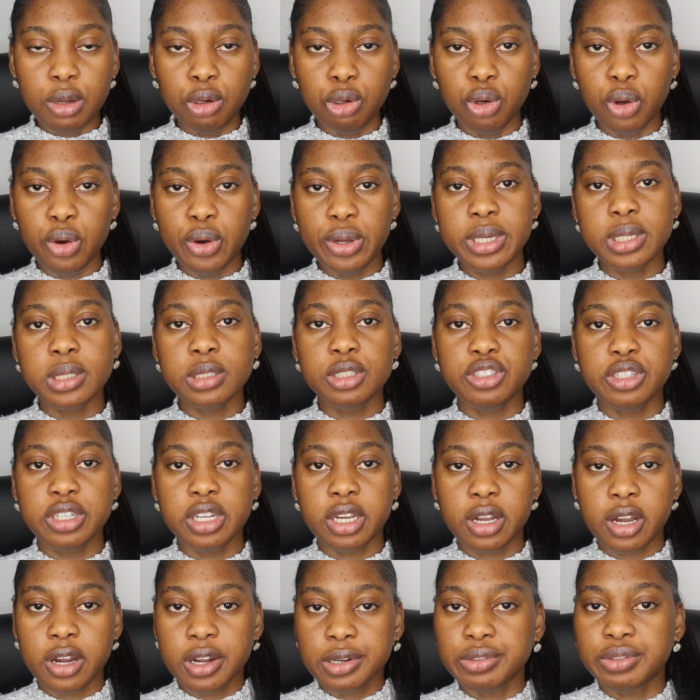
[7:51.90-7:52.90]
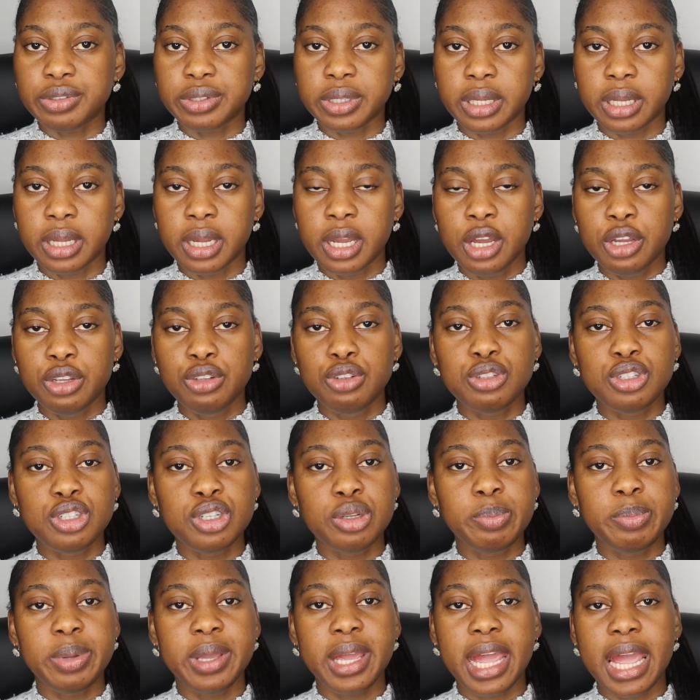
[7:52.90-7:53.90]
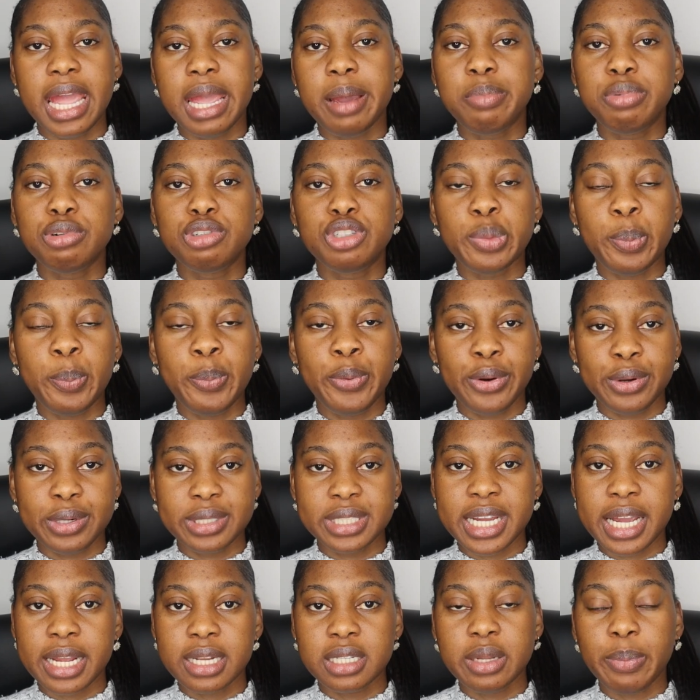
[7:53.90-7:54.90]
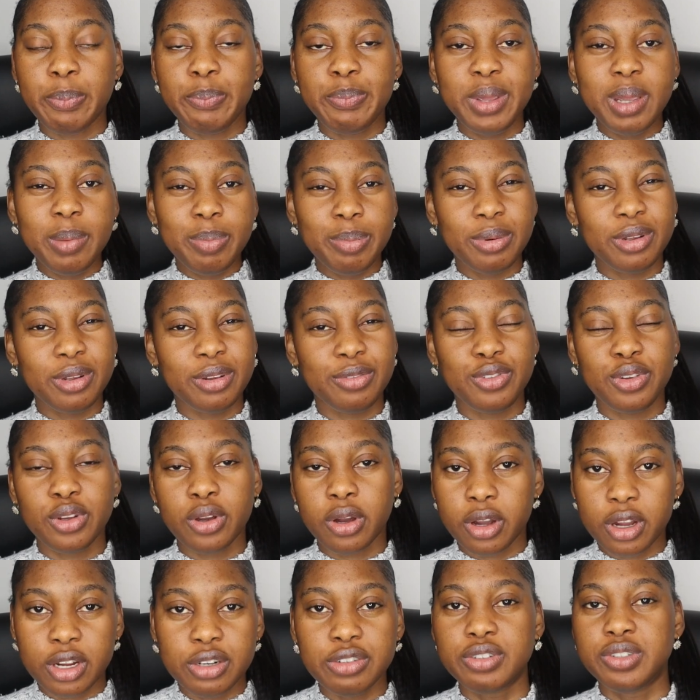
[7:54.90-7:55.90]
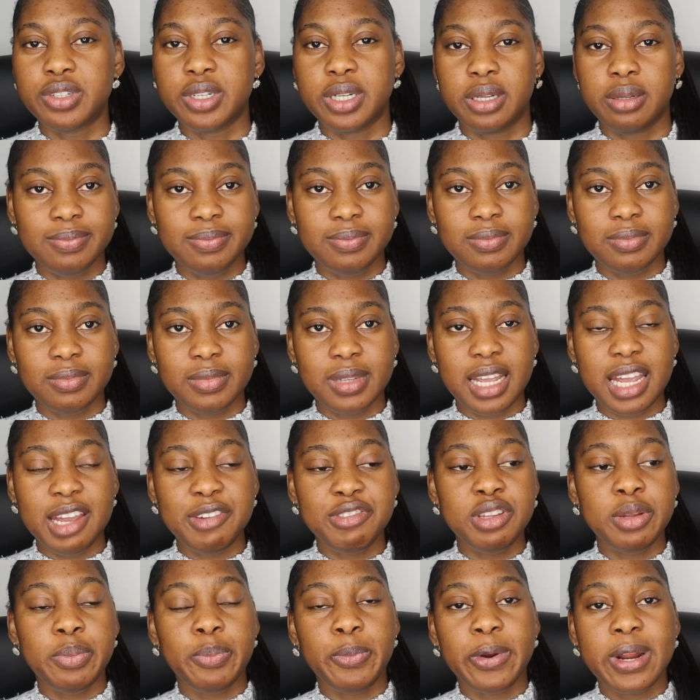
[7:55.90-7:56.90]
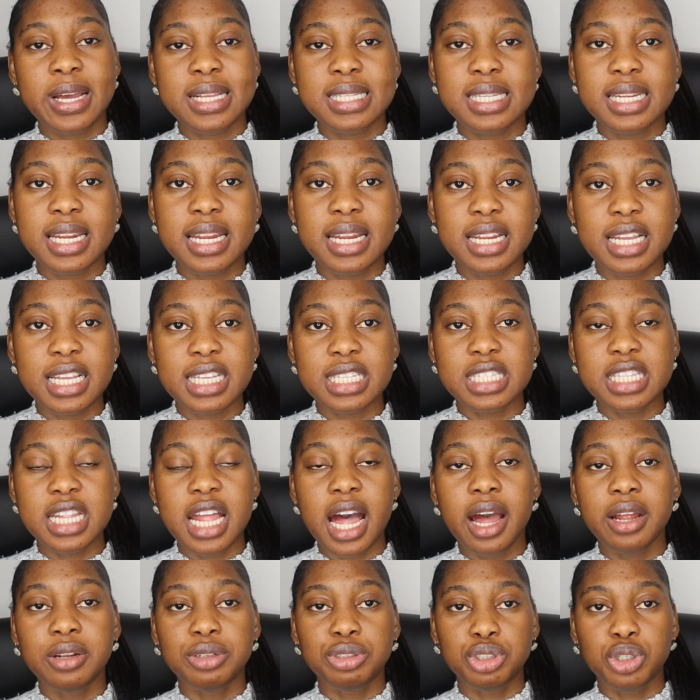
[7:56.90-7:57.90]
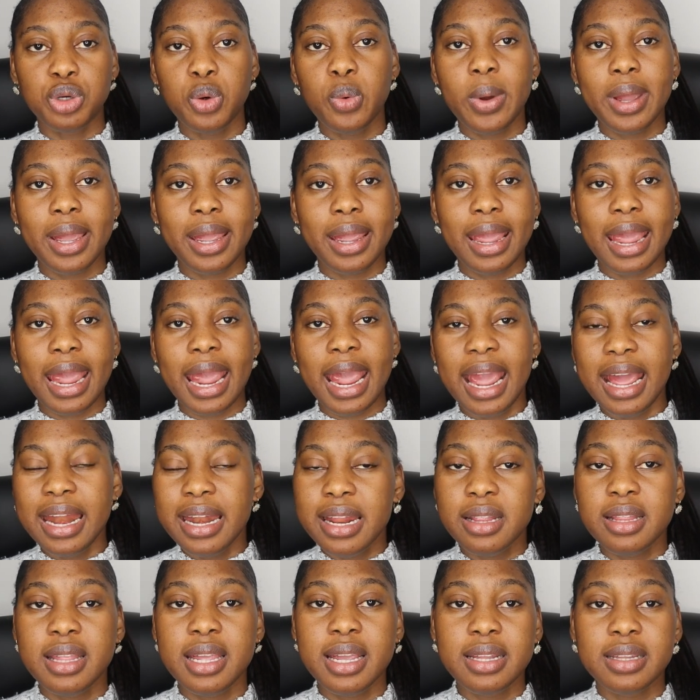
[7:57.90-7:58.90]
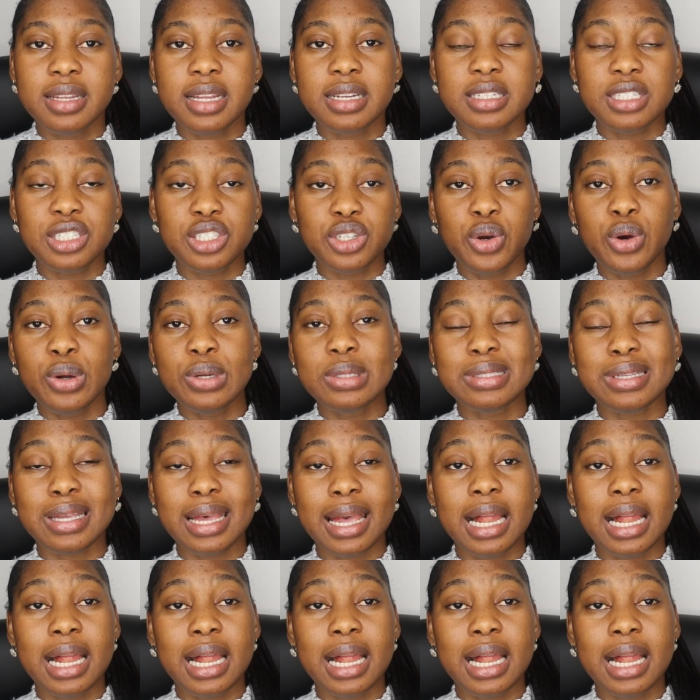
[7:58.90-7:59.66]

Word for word: loyal to the country. You should be able to protect the people of your country. If the president is not doing anything that is going to